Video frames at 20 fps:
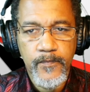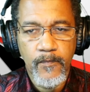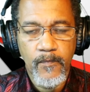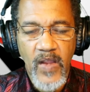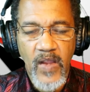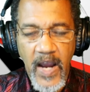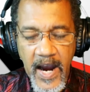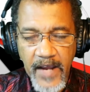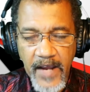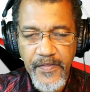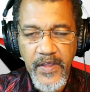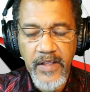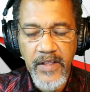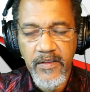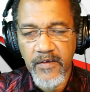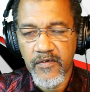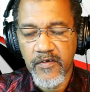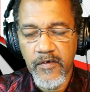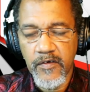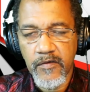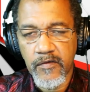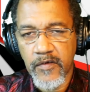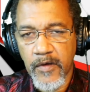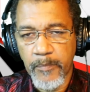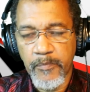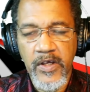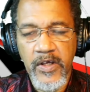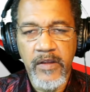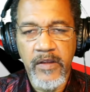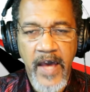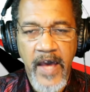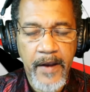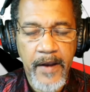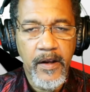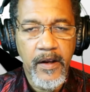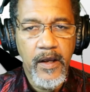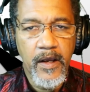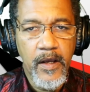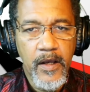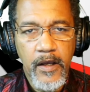I think this is something that,
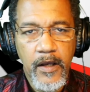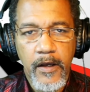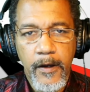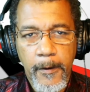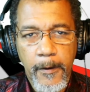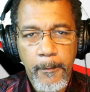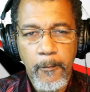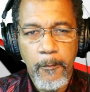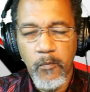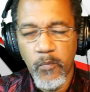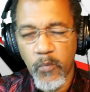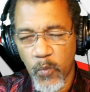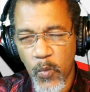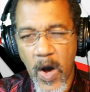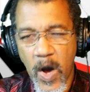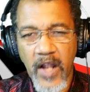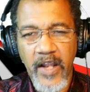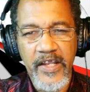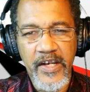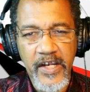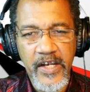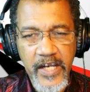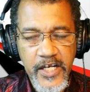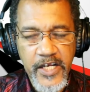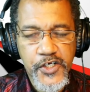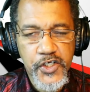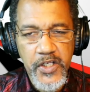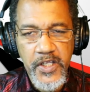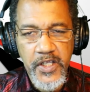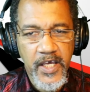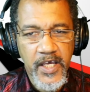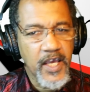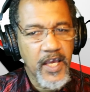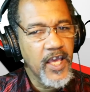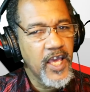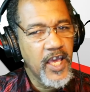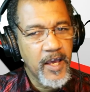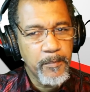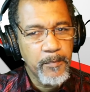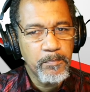while initially
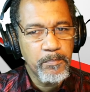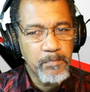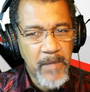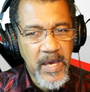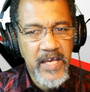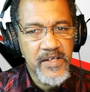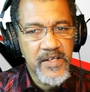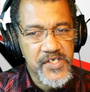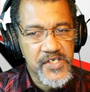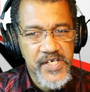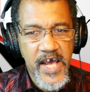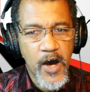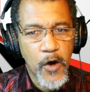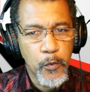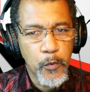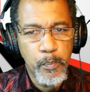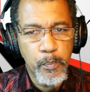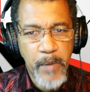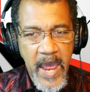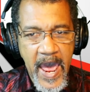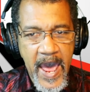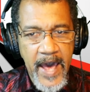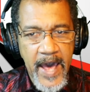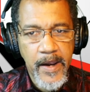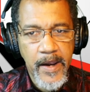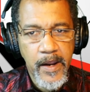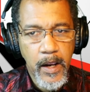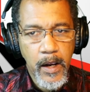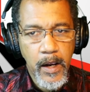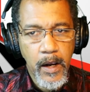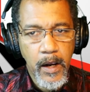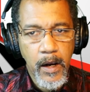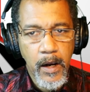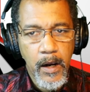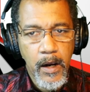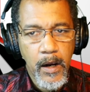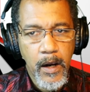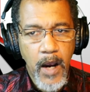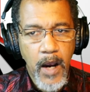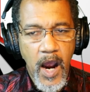it may sound bad,
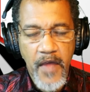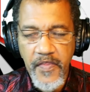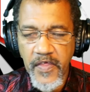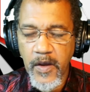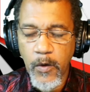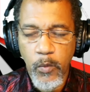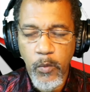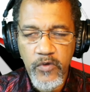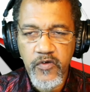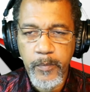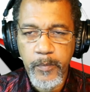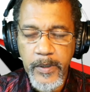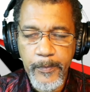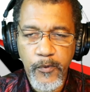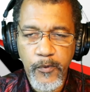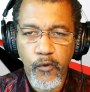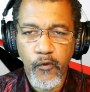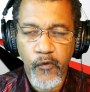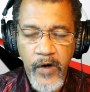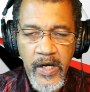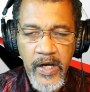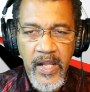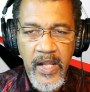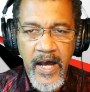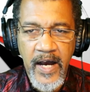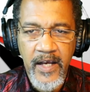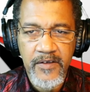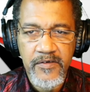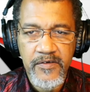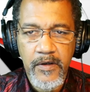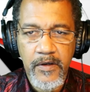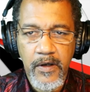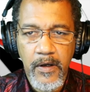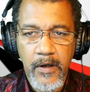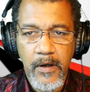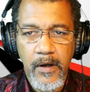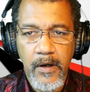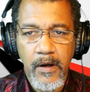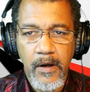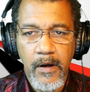I think once people realize
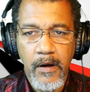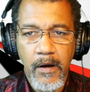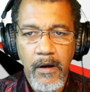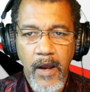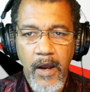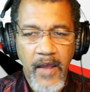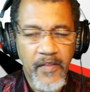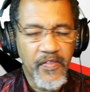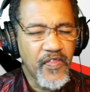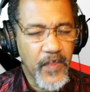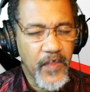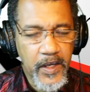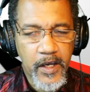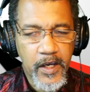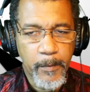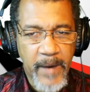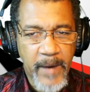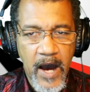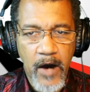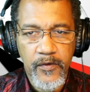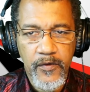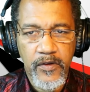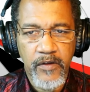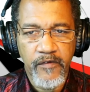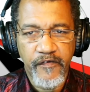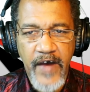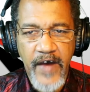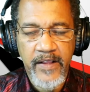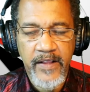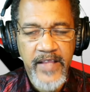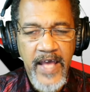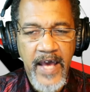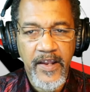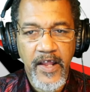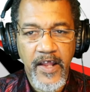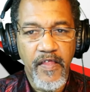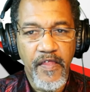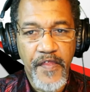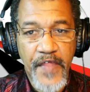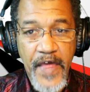and think about the fact that
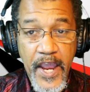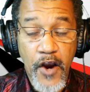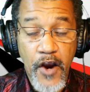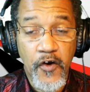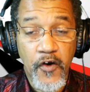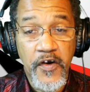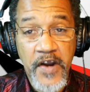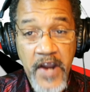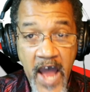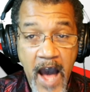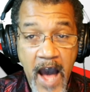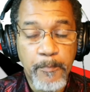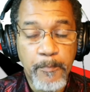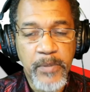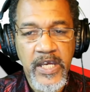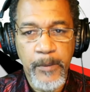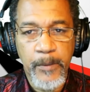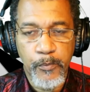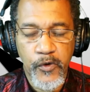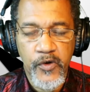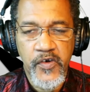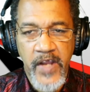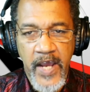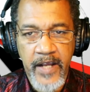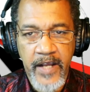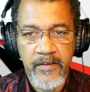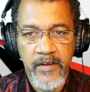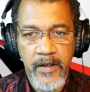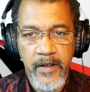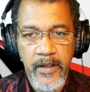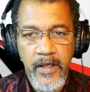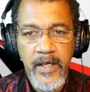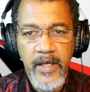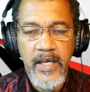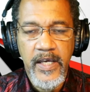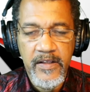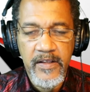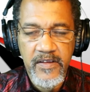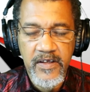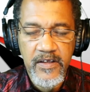they are not being protected
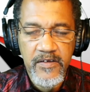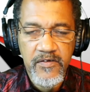in these